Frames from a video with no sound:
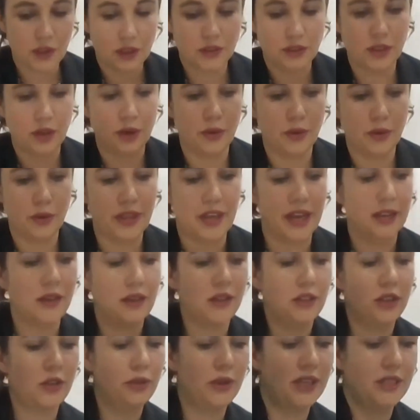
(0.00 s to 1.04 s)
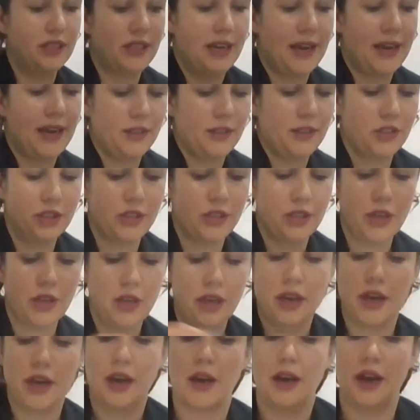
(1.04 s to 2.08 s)
So then you would attach,
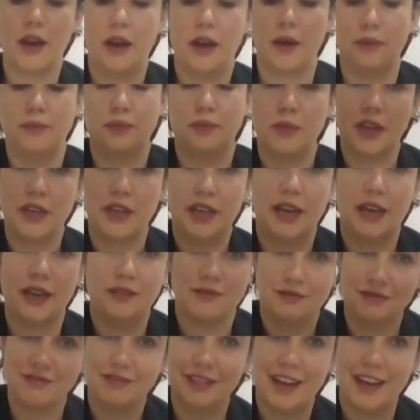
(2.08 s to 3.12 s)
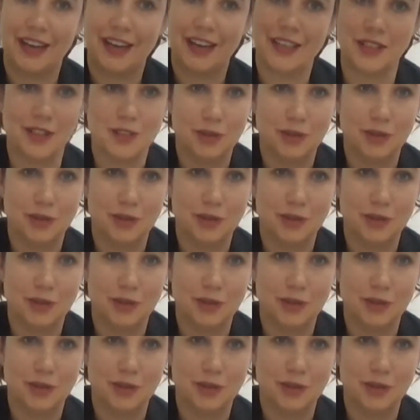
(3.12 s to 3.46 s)
again, I did